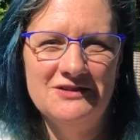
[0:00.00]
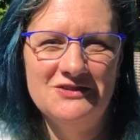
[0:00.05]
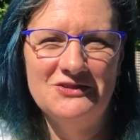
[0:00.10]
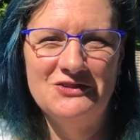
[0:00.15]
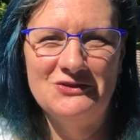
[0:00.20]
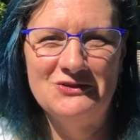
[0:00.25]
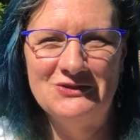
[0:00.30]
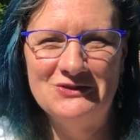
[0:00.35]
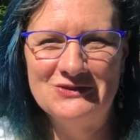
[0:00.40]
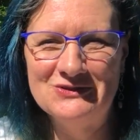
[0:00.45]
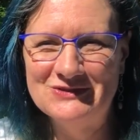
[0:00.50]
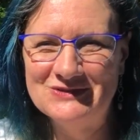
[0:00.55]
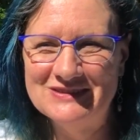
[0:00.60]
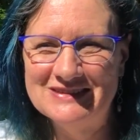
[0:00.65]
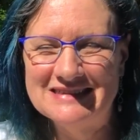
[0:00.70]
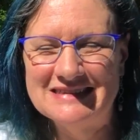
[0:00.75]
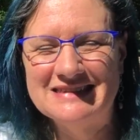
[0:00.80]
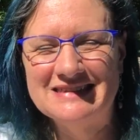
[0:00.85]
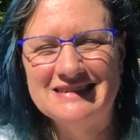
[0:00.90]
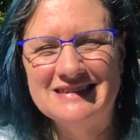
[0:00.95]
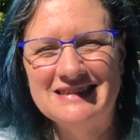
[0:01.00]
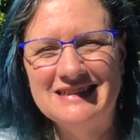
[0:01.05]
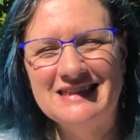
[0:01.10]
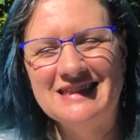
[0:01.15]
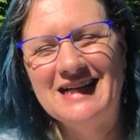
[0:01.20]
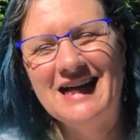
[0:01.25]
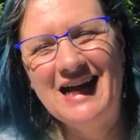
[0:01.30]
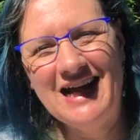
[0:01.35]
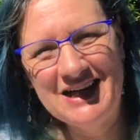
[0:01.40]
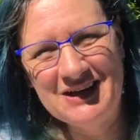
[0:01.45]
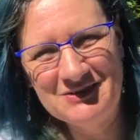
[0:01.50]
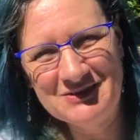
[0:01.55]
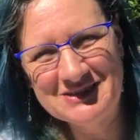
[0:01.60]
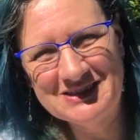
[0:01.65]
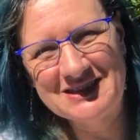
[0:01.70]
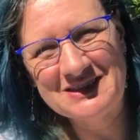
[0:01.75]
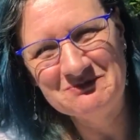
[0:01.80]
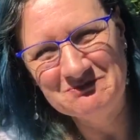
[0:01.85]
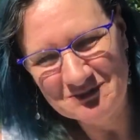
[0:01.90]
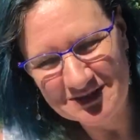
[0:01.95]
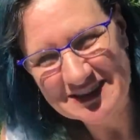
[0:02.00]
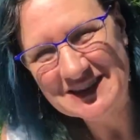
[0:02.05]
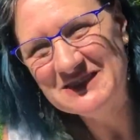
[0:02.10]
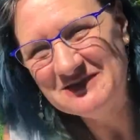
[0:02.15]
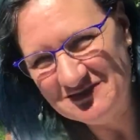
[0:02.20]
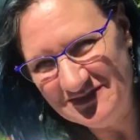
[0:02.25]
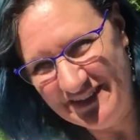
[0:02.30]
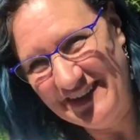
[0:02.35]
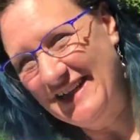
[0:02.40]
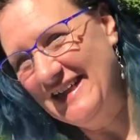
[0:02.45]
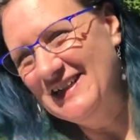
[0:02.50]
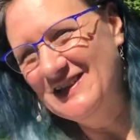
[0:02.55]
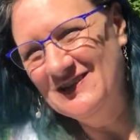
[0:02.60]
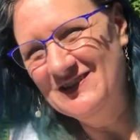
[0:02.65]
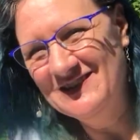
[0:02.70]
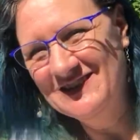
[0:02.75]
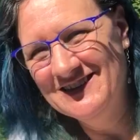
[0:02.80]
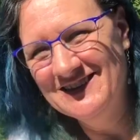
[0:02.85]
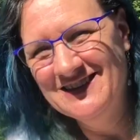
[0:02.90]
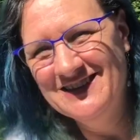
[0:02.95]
So it kind of was a complete fail.